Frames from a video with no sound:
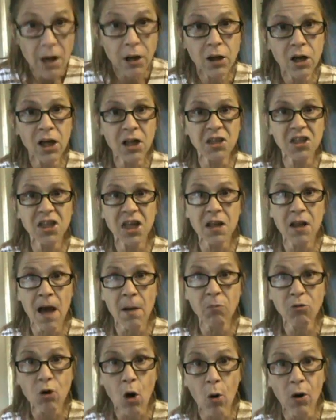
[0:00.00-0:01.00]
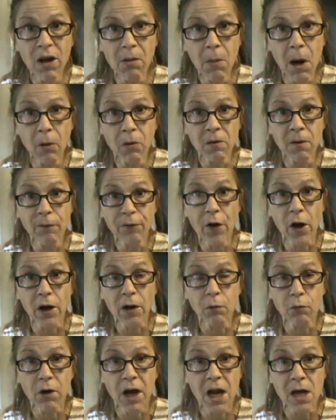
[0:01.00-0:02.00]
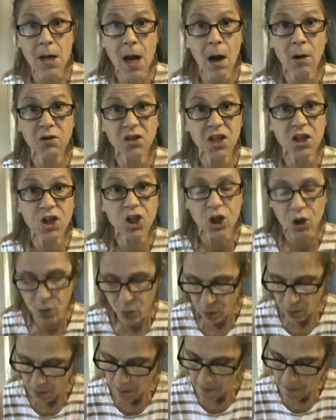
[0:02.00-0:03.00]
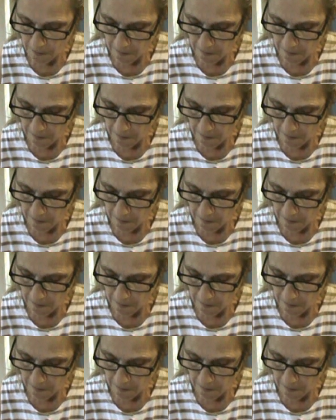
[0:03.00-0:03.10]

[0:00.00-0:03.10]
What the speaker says: You didn't see them throw him out in the fucking rain, now did you?